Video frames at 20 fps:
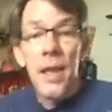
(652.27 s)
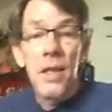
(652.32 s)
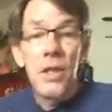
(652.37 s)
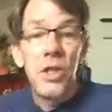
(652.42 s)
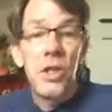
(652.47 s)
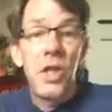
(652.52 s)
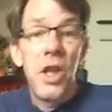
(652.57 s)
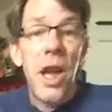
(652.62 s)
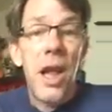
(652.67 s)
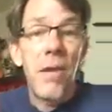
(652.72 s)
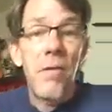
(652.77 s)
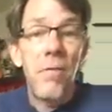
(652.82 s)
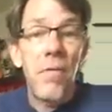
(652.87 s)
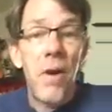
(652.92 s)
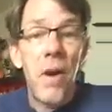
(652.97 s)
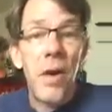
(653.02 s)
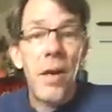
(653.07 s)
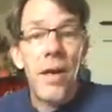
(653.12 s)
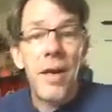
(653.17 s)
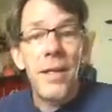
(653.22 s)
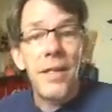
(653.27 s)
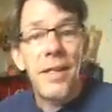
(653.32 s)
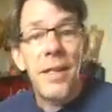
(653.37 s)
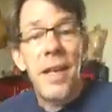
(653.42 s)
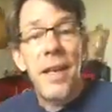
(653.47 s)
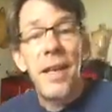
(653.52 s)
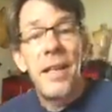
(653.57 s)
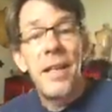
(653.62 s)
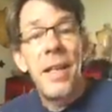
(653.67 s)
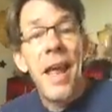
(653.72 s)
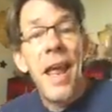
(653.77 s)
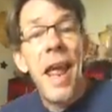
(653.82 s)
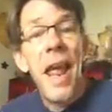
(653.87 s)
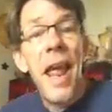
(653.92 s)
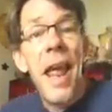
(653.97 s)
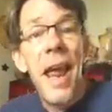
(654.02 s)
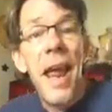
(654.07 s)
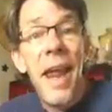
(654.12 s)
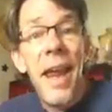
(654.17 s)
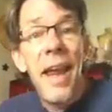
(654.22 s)
Chad Varney said,
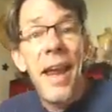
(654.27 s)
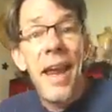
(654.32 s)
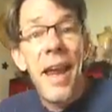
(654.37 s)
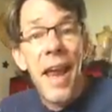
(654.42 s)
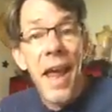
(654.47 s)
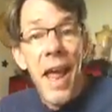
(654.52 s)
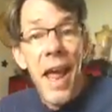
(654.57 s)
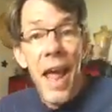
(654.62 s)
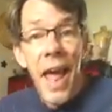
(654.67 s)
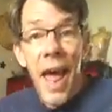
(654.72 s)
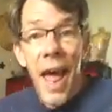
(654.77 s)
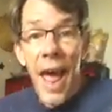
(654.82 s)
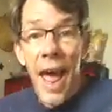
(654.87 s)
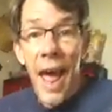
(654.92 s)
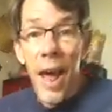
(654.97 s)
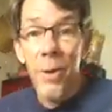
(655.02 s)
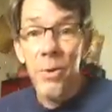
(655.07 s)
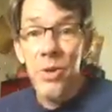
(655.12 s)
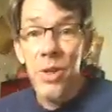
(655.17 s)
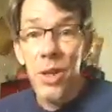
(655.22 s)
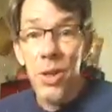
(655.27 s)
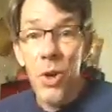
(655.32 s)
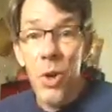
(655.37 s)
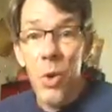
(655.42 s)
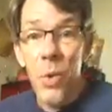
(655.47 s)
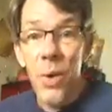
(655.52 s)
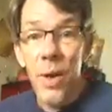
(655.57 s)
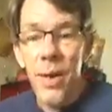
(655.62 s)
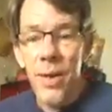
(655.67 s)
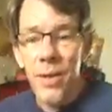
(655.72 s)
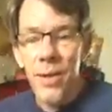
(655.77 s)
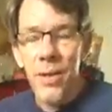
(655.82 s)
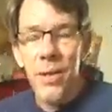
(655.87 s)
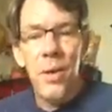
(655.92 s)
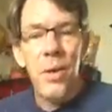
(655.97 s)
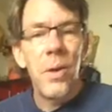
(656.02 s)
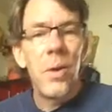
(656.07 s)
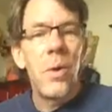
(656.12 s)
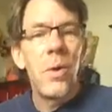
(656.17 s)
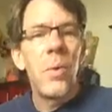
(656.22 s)
hey, how's it going?
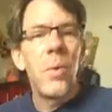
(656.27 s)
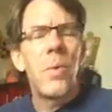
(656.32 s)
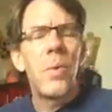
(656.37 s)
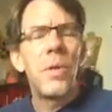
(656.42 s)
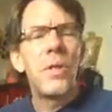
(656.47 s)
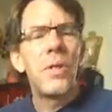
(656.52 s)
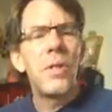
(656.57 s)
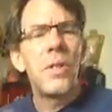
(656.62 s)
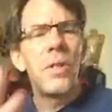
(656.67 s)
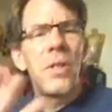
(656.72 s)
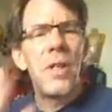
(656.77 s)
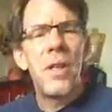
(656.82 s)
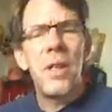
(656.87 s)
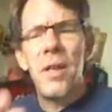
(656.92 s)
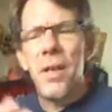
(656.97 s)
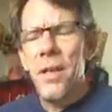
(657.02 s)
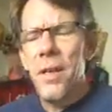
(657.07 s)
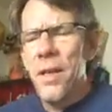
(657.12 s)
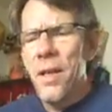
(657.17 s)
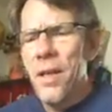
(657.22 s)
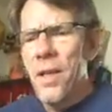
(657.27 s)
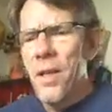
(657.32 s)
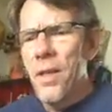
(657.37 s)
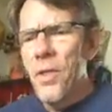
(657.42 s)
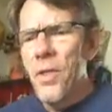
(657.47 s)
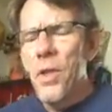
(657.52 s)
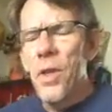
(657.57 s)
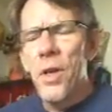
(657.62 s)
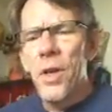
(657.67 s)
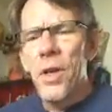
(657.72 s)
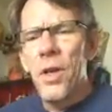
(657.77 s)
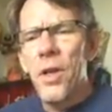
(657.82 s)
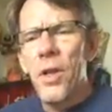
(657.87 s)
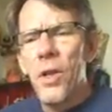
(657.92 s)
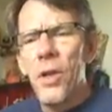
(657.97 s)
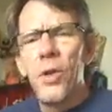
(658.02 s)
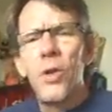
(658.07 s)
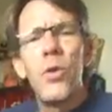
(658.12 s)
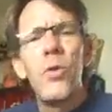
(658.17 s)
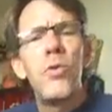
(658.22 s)
Which is the
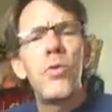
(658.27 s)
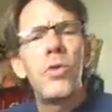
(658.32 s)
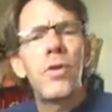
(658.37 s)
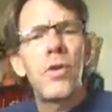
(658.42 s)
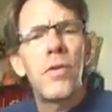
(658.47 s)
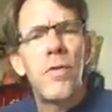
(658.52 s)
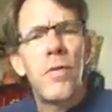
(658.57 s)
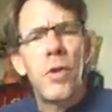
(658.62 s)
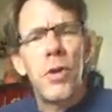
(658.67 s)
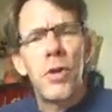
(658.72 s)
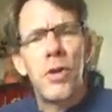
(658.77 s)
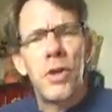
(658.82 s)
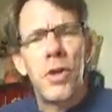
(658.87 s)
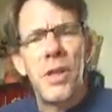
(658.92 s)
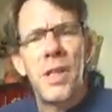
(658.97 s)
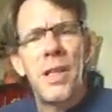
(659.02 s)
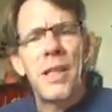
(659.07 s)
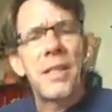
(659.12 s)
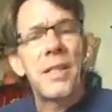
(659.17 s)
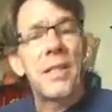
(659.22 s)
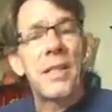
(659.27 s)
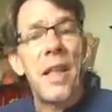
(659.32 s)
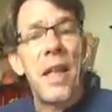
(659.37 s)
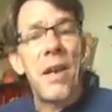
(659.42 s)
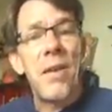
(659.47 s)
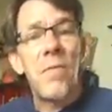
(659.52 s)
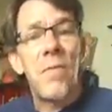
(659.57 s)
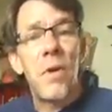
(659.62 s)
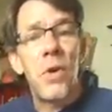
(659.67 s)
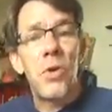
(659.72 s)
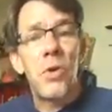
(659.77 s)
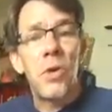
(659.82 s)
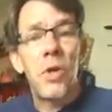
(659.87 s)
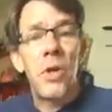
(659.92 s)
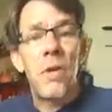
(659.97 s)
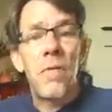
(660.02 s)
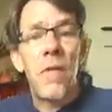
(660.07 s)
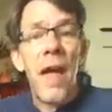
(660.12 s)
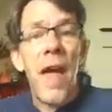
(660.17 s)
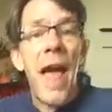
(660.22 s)
loose version, the slang version
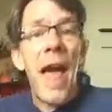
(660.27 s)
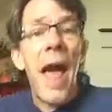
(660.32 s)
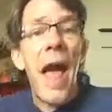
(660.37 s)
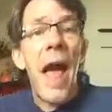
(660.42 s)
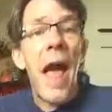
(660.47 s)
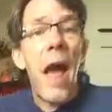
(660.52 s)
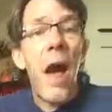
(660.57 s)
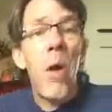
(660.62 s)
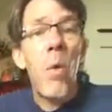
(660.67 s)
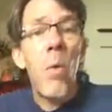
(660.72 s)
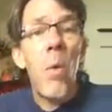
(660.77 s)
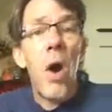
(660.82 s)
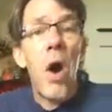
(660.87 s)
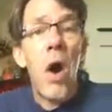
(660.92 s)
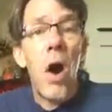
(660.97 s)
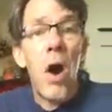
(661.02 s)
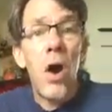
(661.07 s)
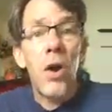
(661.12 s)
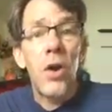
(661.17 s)
of how are